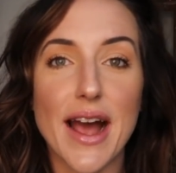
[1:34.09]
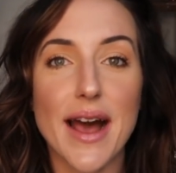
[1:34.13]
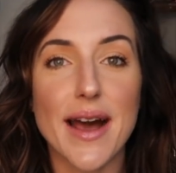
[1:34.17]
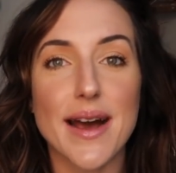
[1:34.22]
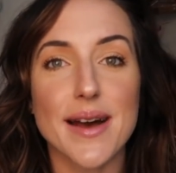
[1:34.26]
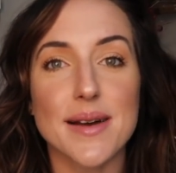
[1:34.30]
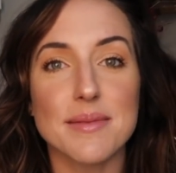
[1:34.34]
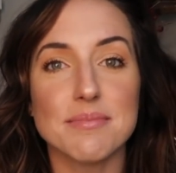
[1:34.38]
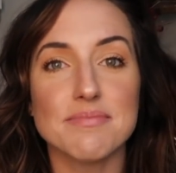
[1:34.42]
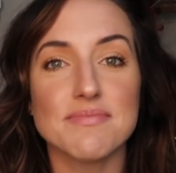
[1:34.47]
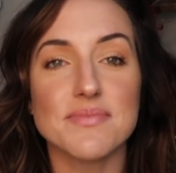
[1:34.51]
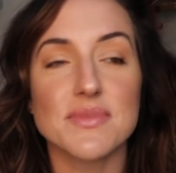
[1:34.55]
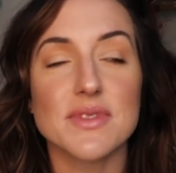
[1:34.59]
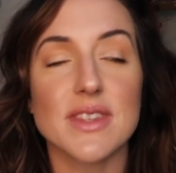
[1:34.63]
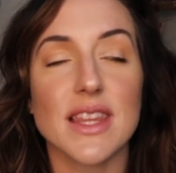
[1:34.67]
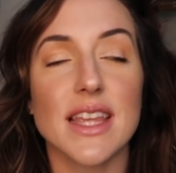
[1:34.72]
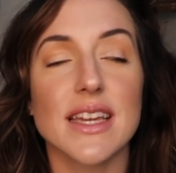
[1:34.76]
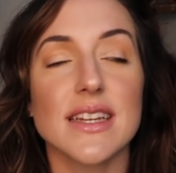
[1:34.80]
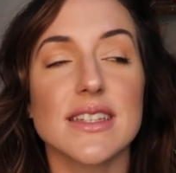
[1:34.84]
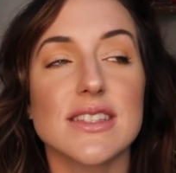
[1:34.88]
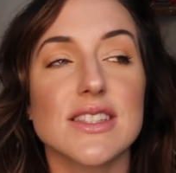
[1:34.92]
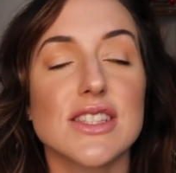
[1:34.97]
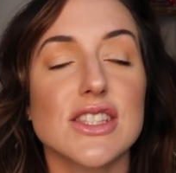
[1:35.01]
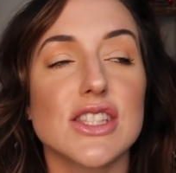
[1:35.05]
Um,
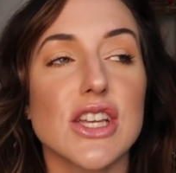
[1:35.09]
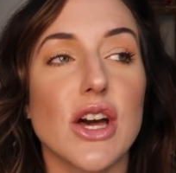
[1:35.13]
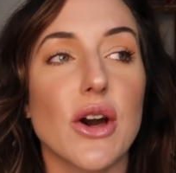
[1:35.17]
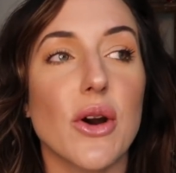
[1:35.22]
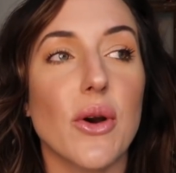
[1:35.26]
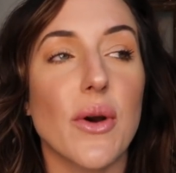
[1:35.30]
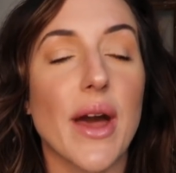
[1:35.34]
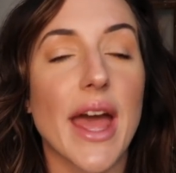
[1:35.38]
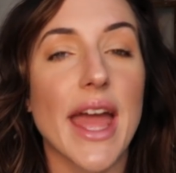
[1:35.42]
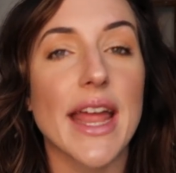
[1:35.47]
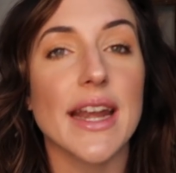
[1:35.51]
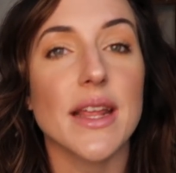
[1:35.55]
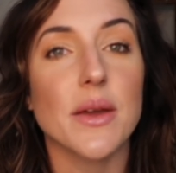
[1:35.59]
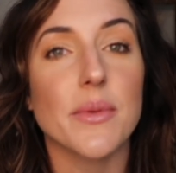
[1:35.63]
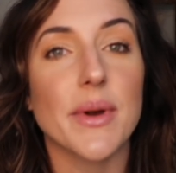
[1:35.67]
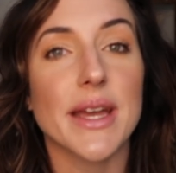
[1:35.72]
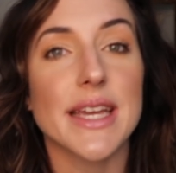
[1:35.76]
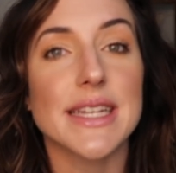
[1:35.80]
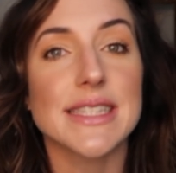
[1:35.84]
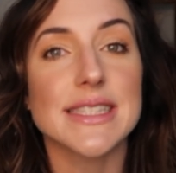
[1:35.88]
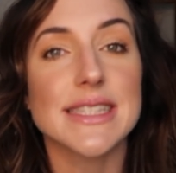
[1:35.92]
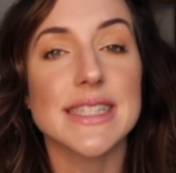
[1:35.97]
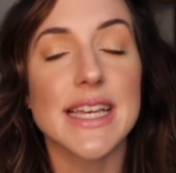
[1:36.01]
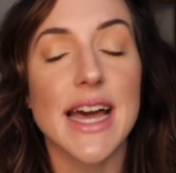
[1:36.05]
so
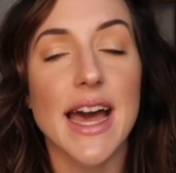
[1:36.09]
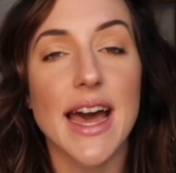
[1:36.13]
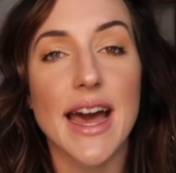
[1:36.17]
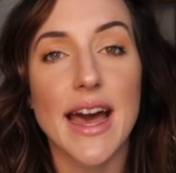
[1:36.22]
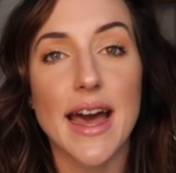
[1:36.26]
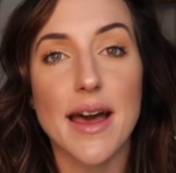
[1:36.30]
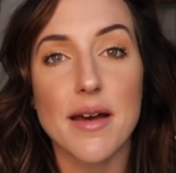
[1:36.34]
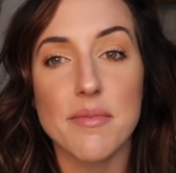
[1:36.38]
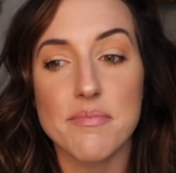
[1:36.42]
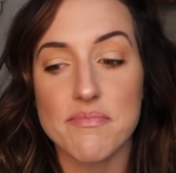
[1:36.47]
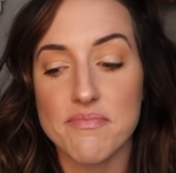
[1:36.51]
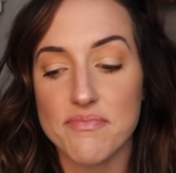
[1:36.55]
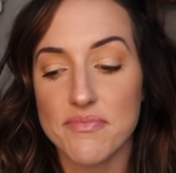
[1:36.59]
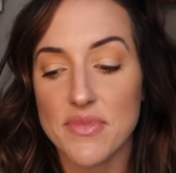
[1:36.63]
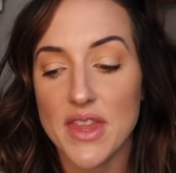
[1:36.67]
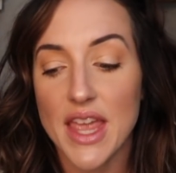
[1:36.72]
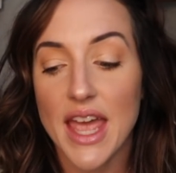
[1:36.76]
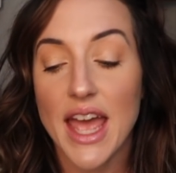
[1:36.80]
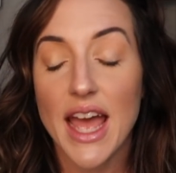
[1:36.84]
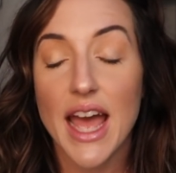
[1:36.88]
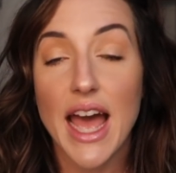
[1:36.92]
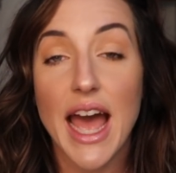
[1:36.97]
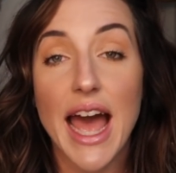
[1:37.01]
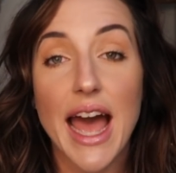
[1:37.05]
anyways, um,
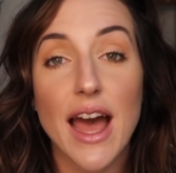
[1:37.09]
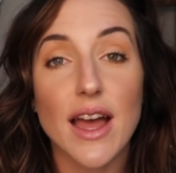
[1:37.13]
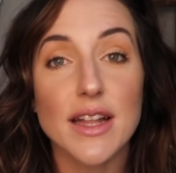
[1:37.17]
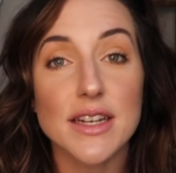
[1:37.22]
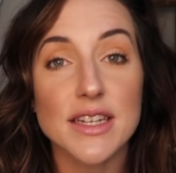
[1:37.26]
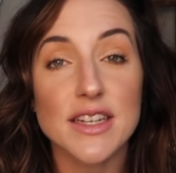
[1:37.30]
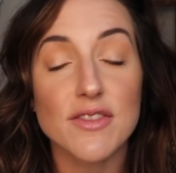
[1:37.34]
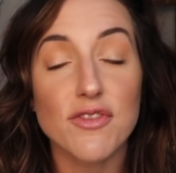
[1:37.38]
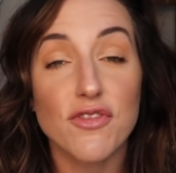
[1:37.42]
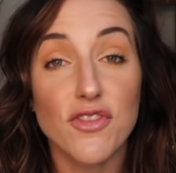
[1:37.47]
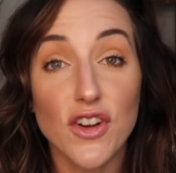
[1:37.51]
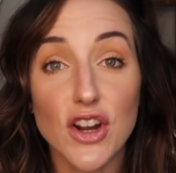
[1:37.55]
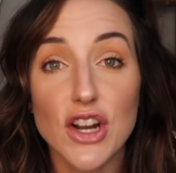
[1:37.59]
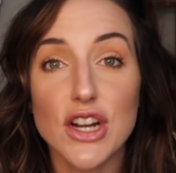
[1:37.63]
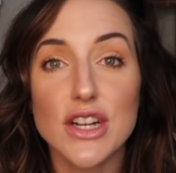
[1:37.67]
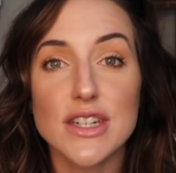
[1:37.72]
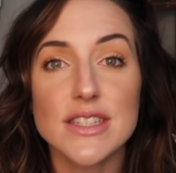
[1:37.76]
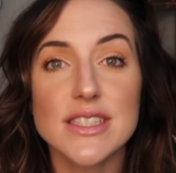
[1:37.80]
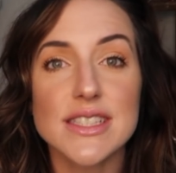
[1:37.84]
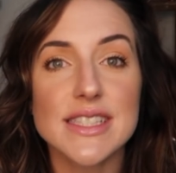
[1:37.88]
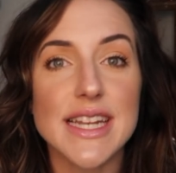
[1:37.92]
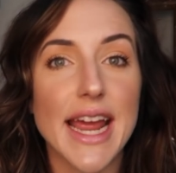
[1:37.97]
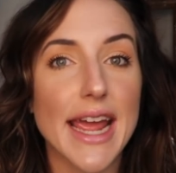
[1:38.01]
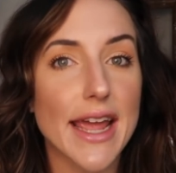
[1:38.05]

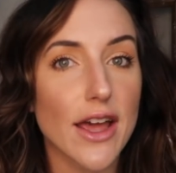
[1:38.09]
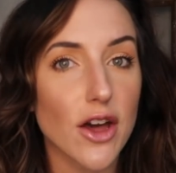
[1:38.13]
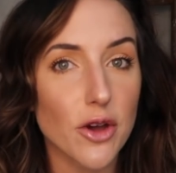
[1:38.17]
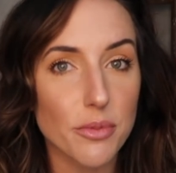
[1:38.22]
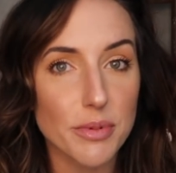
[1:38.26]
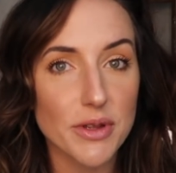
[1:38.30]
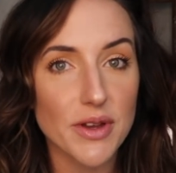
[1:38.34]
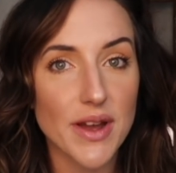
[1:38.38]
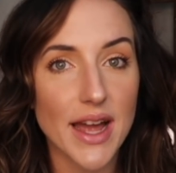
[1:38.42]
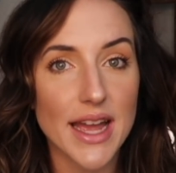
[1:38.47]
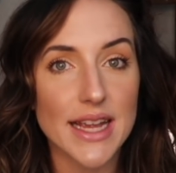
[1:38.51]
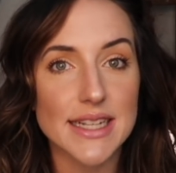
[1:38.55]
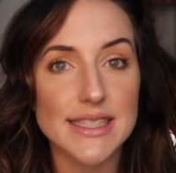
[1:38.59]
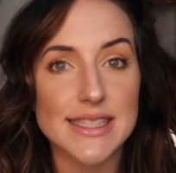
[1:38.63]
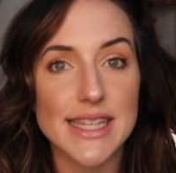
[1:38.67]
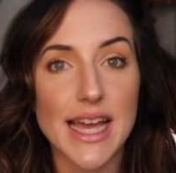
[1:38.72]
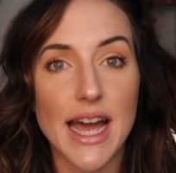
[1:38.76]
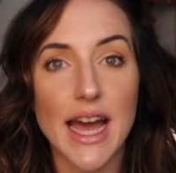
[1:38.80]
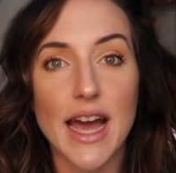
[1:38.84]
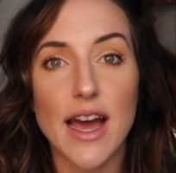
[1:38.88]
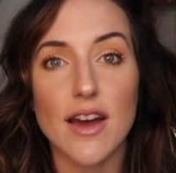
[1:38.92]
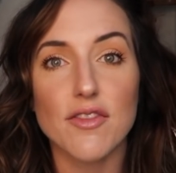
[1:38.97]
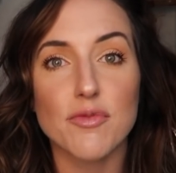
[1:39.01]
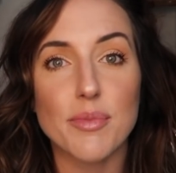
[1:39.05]
First, I hope you guys
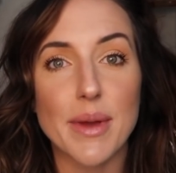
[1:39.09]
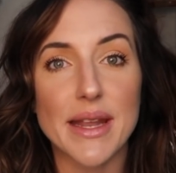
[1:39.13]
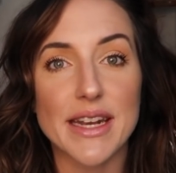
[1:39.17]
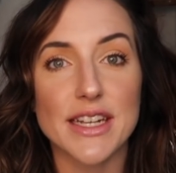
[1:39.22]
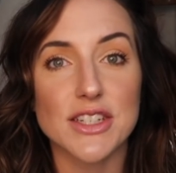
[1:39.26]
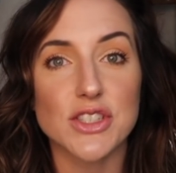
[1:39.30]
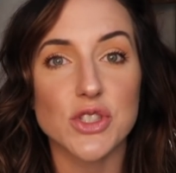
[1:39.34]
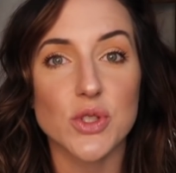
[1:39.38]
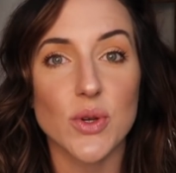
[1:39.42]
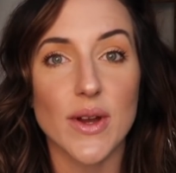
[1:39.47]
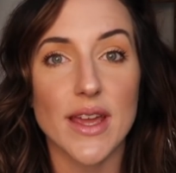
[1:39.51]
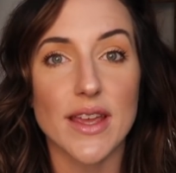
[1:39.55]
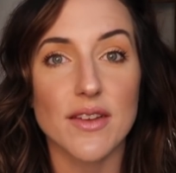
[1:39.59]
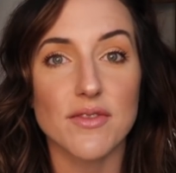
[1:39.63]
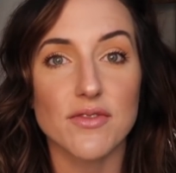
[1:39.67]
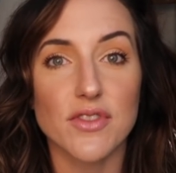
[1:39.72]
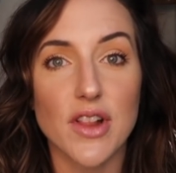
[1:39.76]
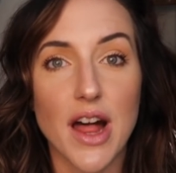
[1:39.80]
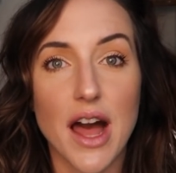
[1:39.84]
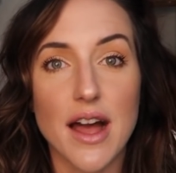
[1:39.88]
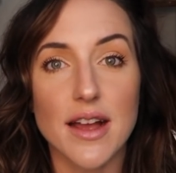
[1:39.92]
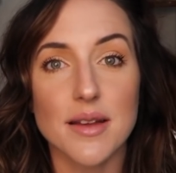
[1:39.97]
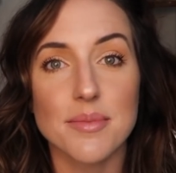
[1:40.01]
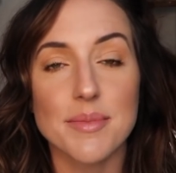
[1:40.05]
have been enjoying
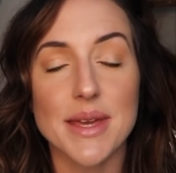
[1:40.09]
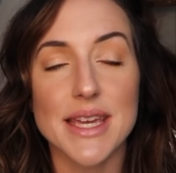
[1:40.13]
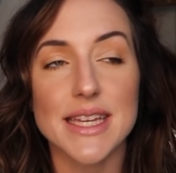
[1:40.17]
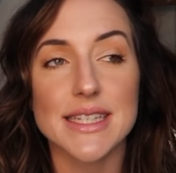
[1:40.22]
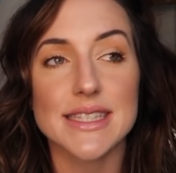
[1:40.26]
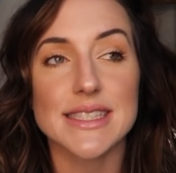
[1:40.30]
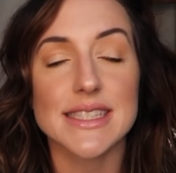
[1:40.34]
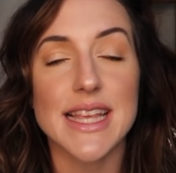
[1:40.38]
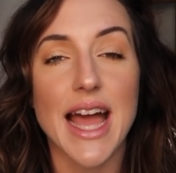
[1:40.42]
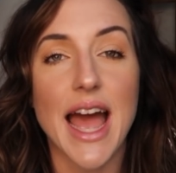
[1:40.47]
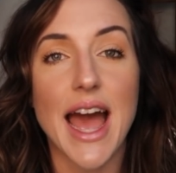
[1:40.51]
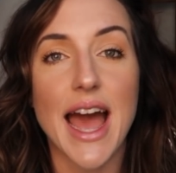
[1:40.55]
Vlogmas.